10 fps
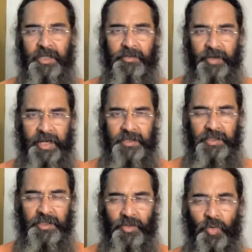He creates
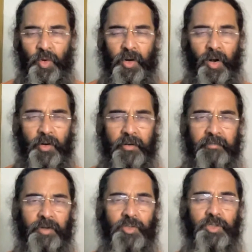this lower order
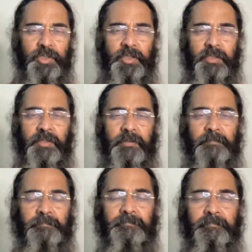of consciousness.
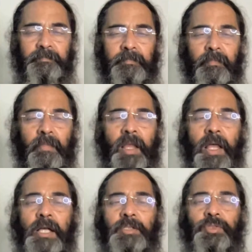
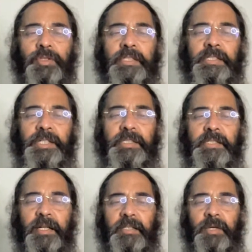So the Chit
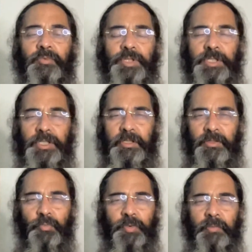Shakti, which is
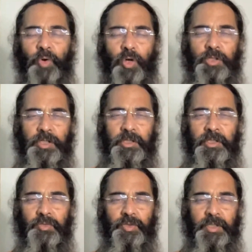supreme
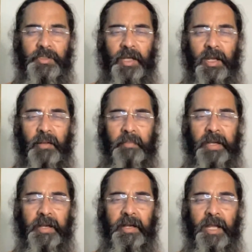consciousness, which is
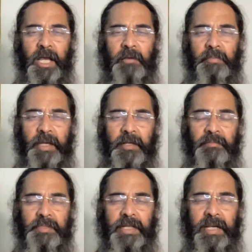unlimited,
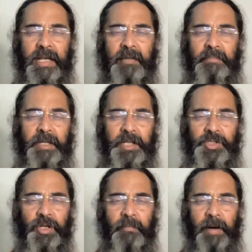becomes
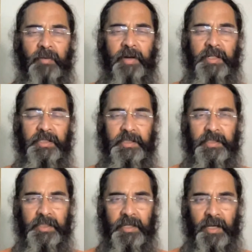limitation of power is
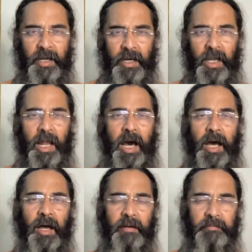
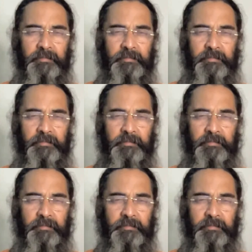Kala.